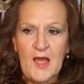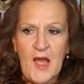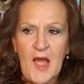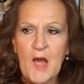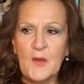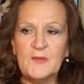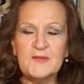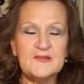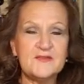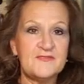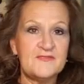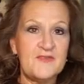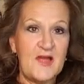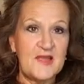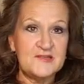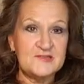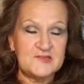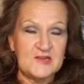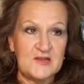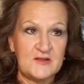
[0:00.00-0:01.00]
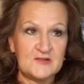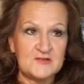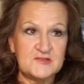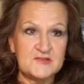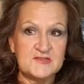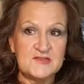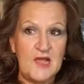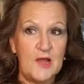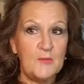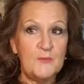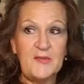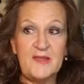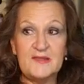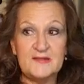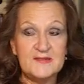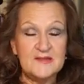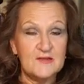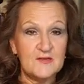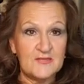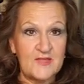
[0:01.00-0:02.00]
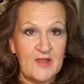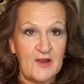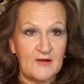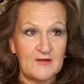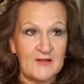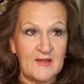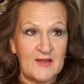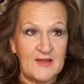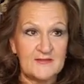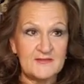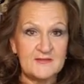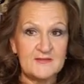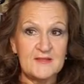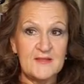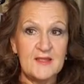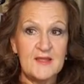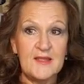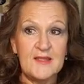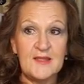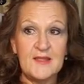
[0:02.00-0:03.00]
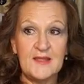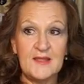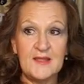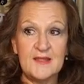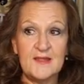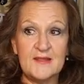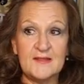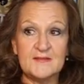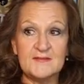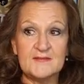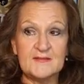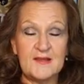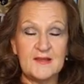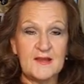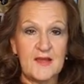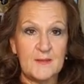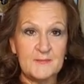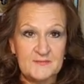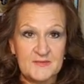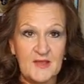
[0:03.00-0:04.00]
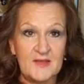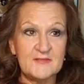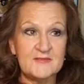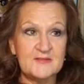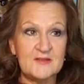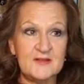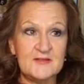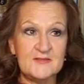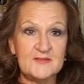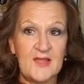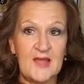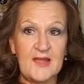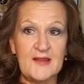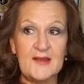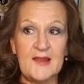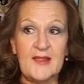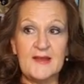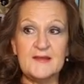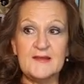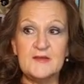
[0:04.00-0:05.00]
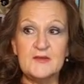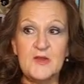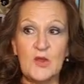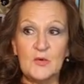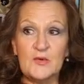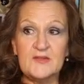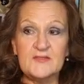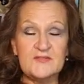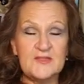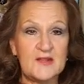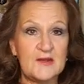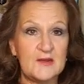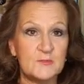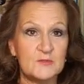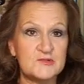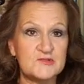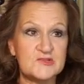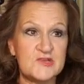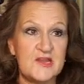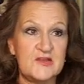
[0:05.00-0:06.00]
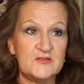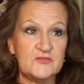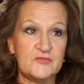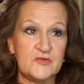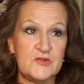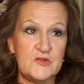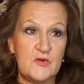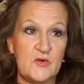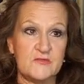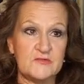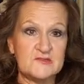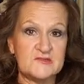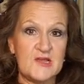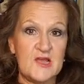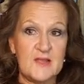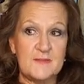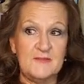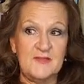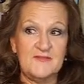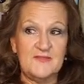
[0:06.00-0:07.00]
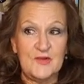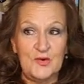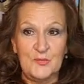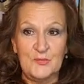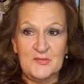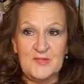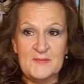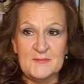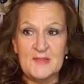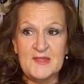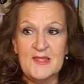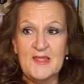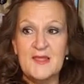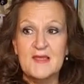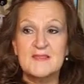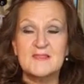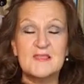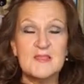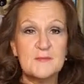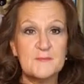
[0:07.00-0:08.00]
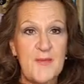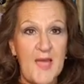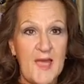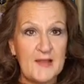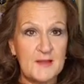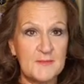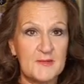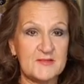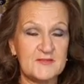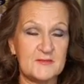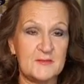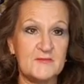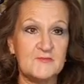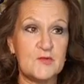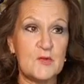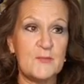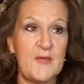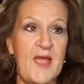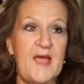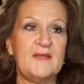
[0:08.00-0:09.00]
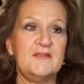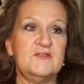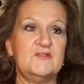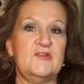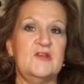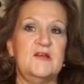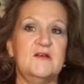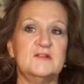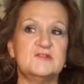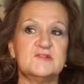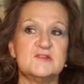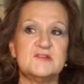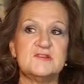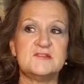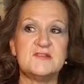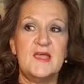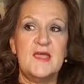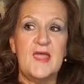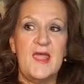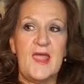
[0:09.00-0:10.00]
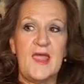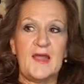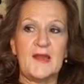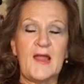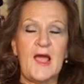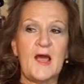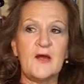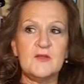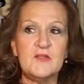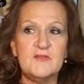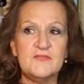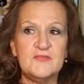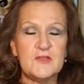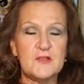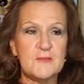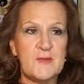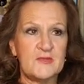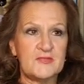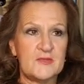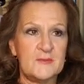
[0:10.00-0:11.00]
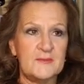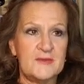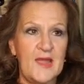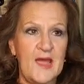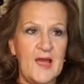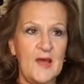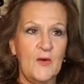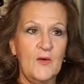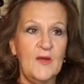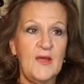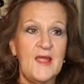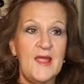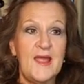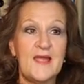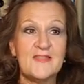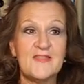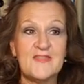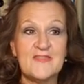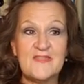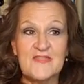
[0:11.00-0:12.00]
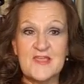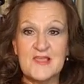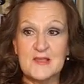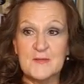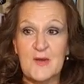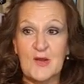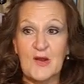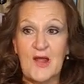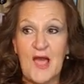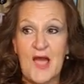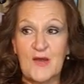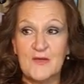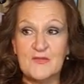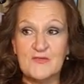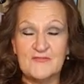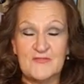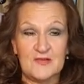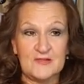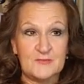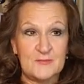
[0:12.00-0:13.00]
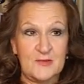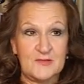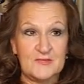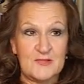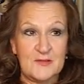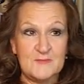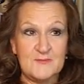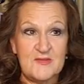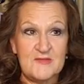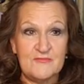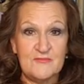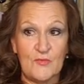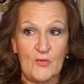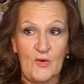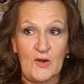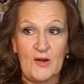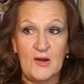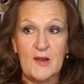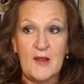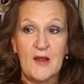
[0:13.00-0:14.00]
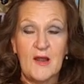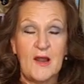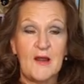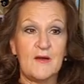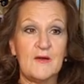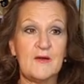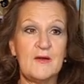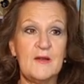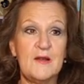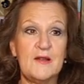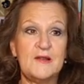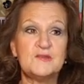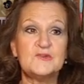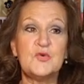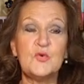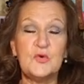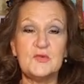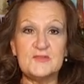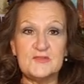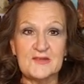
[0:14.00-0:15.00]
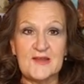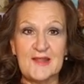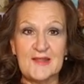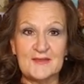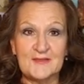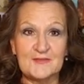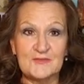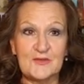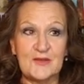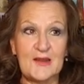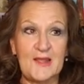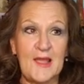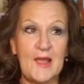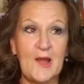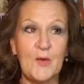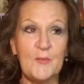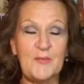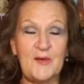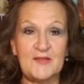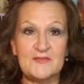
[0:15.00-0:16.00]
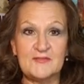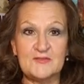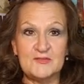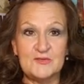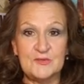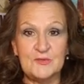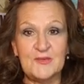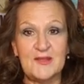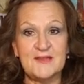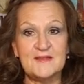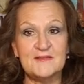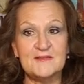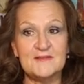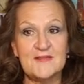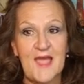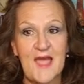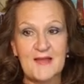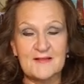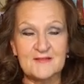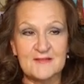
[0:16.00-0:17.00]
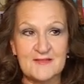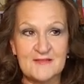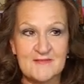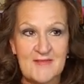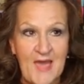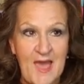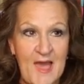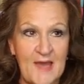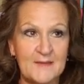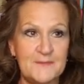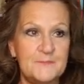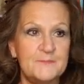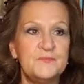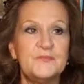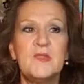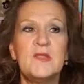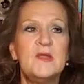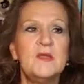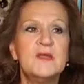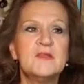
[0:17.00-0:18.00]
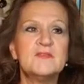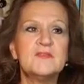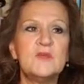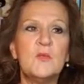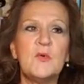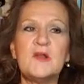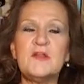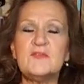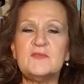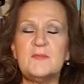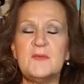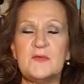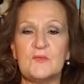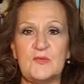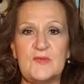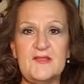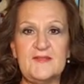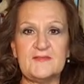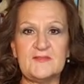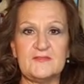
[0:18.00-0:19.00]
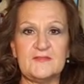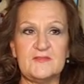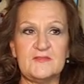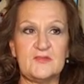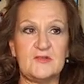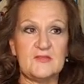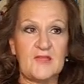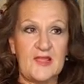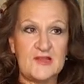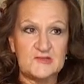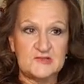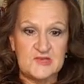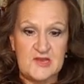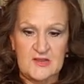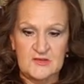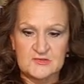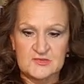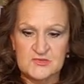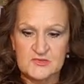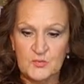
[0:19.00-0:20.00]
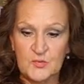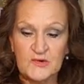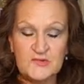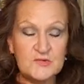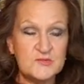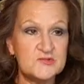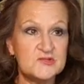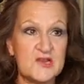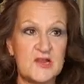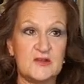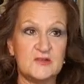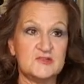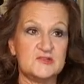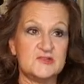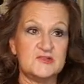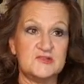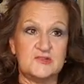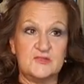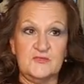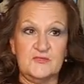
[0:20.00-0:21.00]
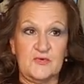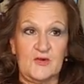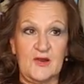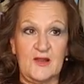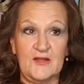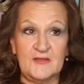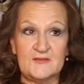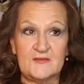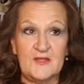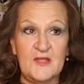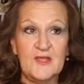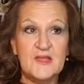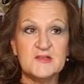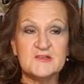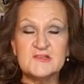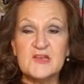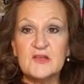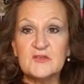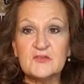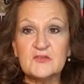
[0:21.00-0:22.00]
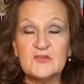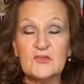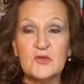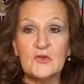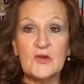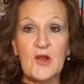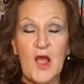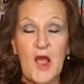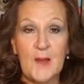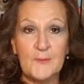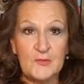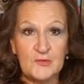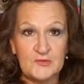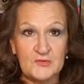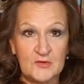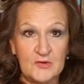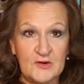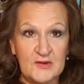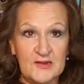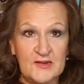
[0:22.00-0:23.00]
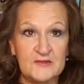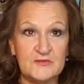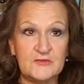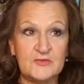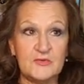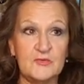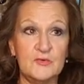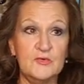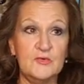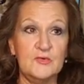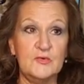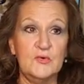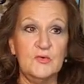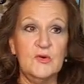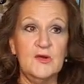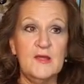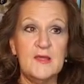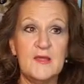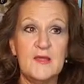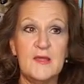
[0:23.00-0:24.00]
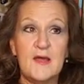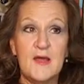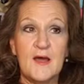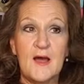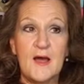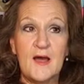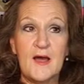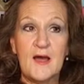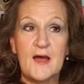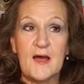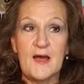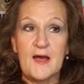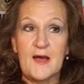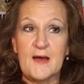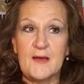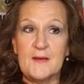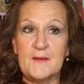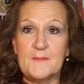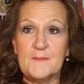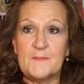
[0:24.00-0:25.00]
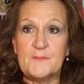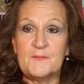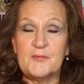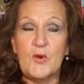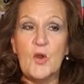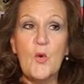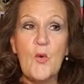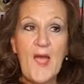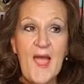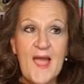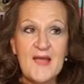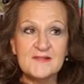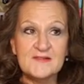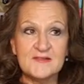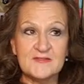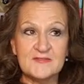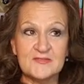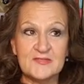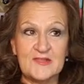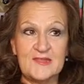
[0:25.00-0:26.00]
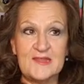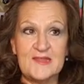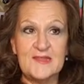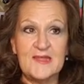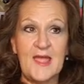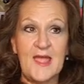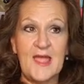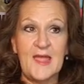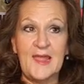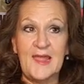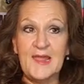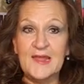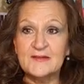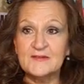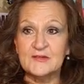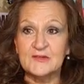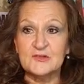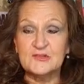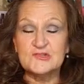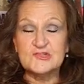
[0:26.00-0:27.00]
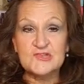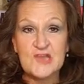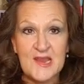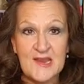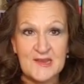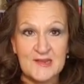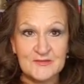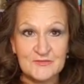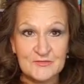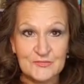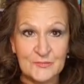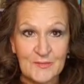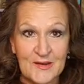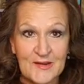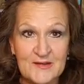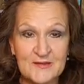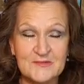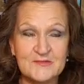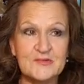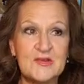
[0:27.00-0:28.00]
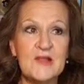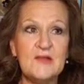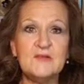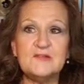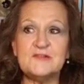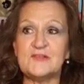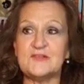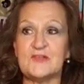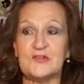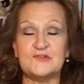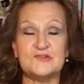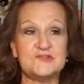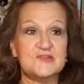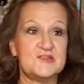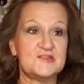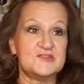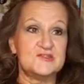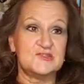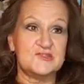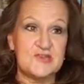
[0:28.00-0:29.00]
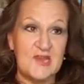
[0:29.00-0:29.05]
how we define challenges, how big a deal they are to us, is up to us to decide and notice that it will change for you over time. If you don't believe me, think back about some of your past challenges and how do you feel about them now and then think about how you felt about them before. Our tool today is going to help us do exactly that. So what are some reasons to like challenges? What do challenges do for us? Challenges are an opportunity to uh, proactively handle change, right? Challenges are just